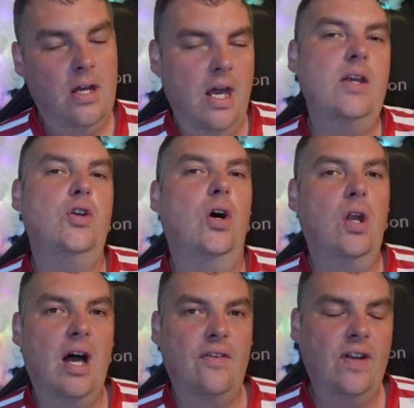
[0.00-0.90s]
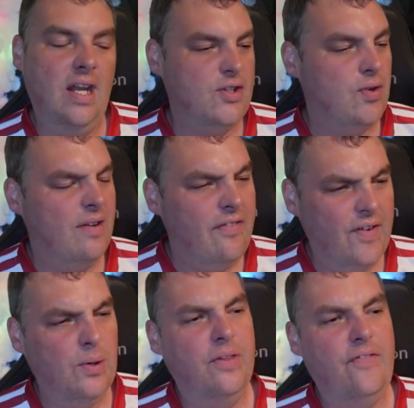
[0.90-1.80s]
in your life. And let's try and
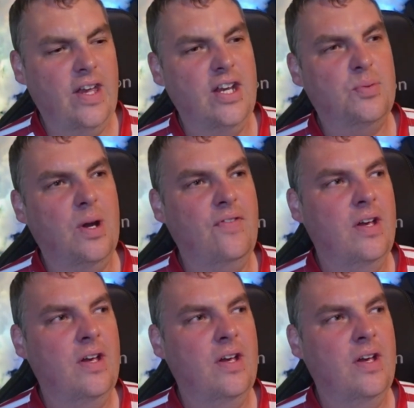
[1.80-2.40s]
fill the feeds with